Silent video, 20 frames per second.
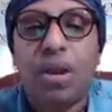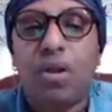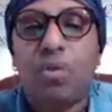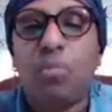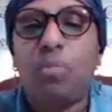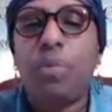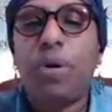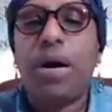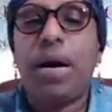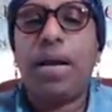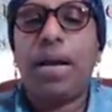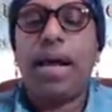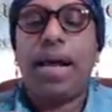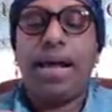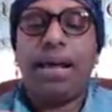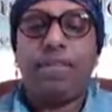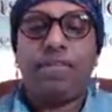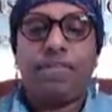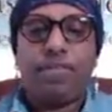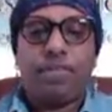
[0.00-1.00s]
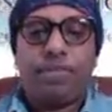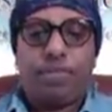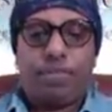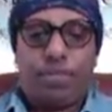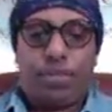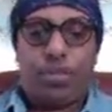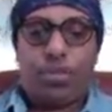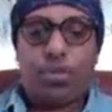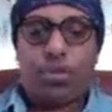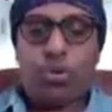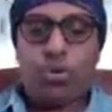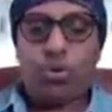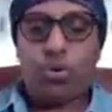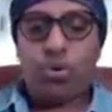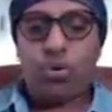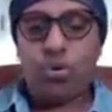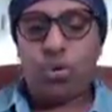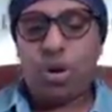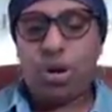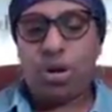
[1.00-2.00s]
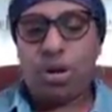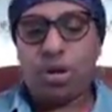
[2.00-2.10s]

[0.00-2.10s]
but I have to,